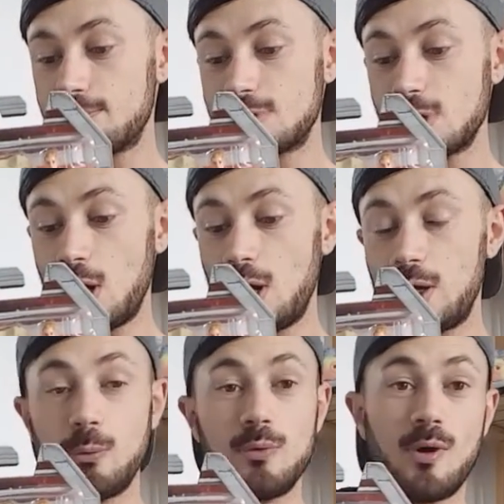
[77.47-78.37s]

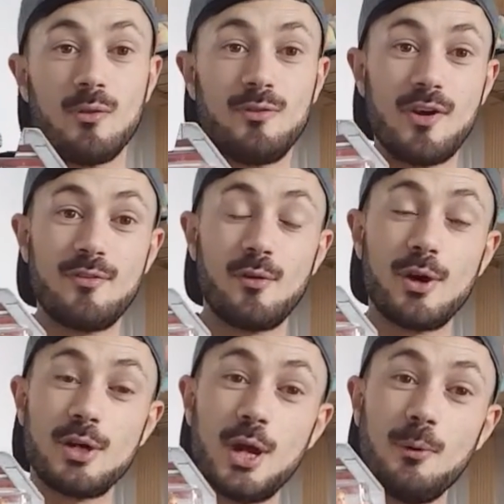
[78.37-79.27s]
So without further
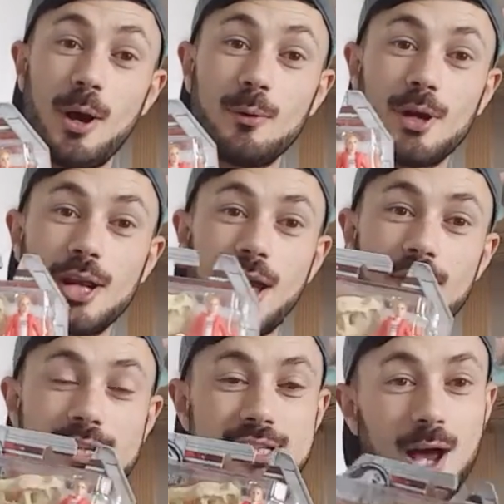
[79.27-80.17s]
ado, I'm going to
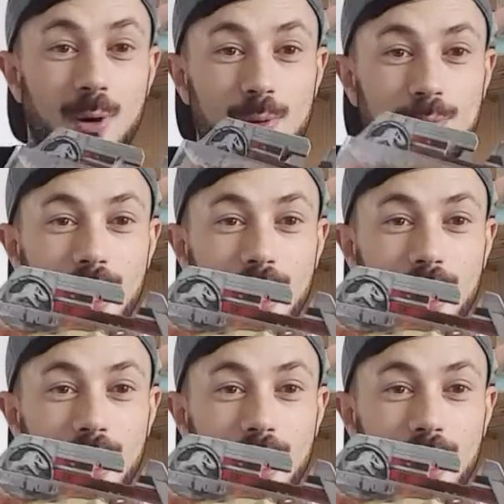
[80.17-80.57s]
get this out of the